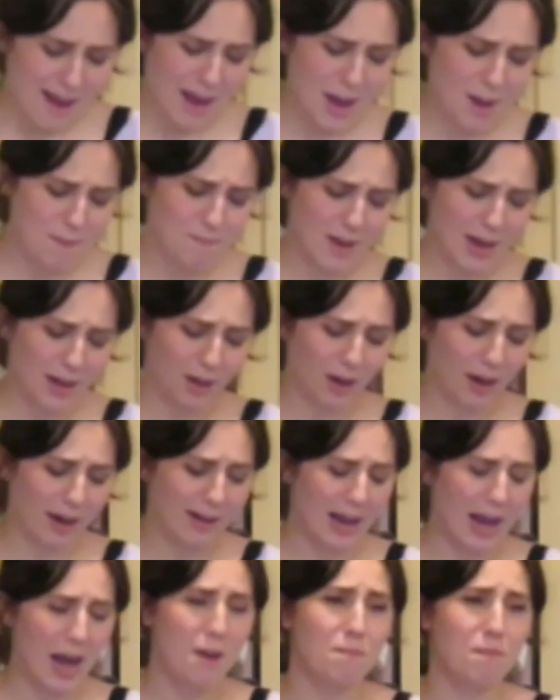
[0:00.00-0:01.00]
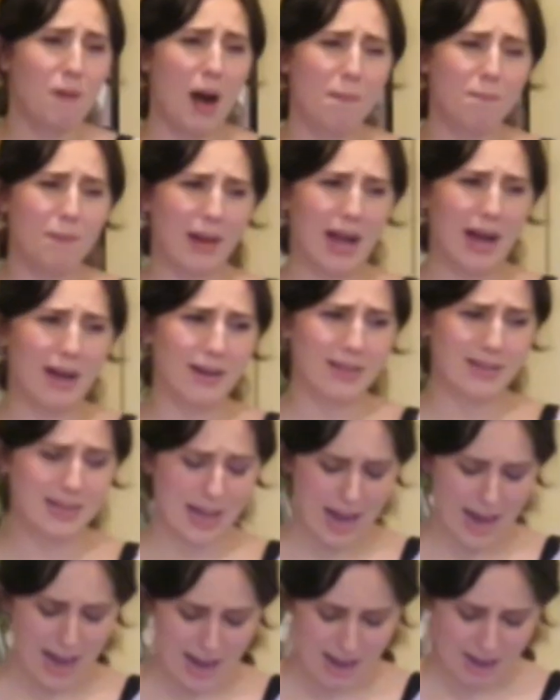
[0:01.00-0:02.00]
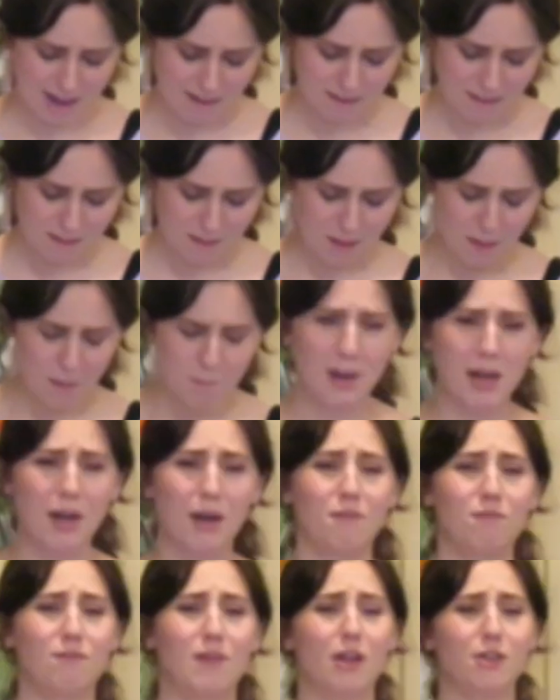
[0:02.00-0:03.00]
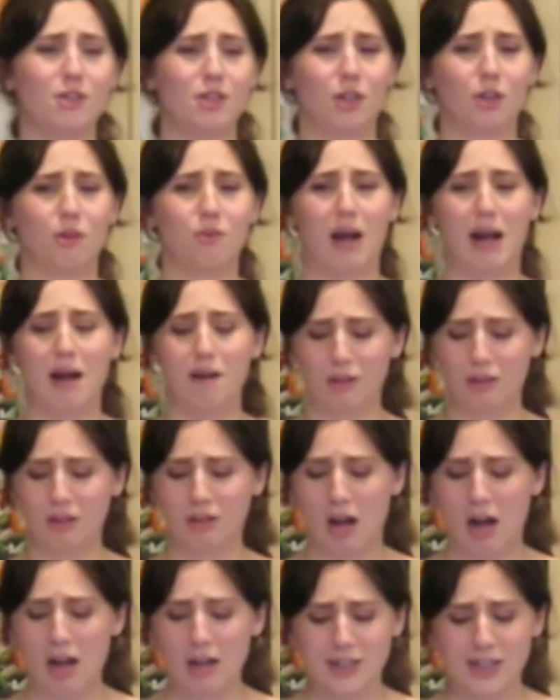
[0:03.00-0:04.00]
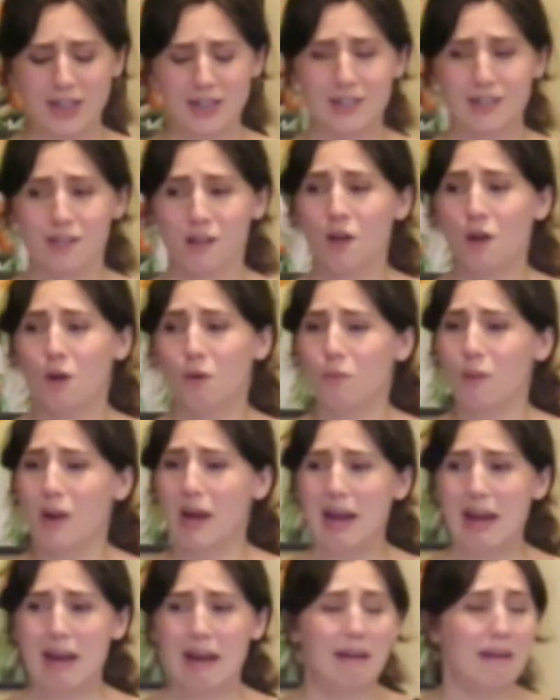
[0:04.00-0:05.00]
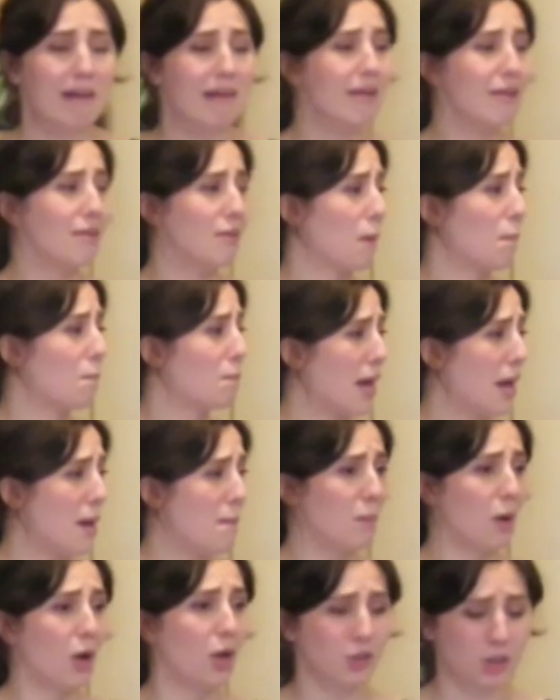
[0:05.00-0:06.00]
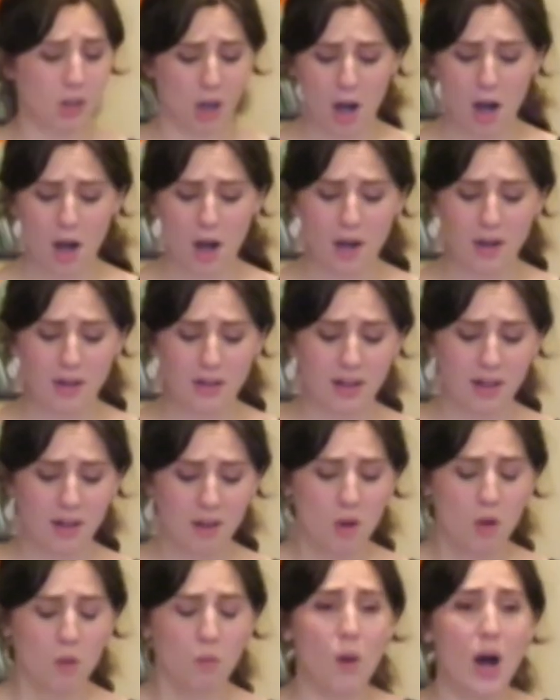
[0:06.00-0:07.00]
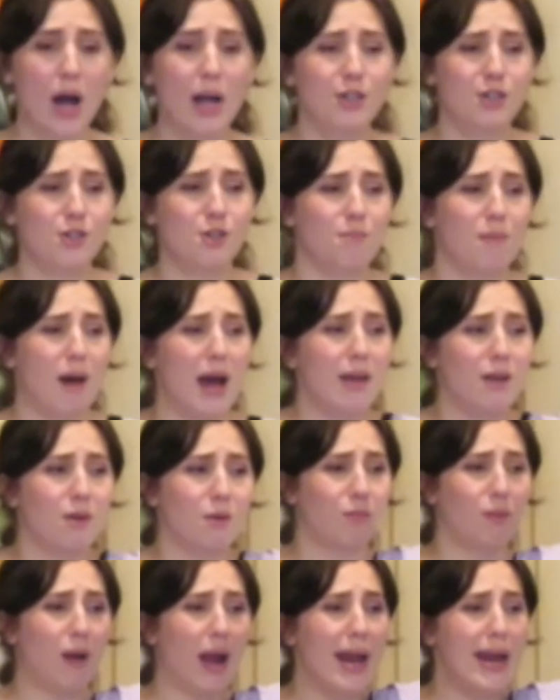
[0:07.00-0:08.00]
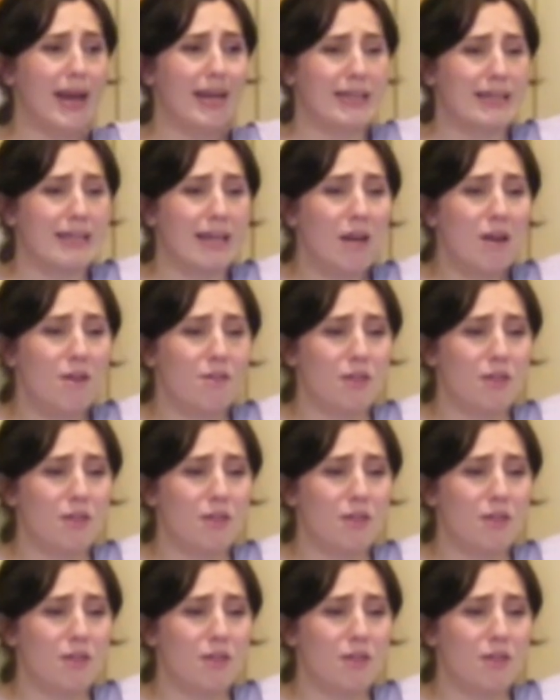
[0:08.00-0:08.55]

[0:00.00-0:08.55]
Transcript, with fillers: hit Peter again, popping out his eye. Peter fell to the ground unconscious. We, the people, turned, watched Mike raise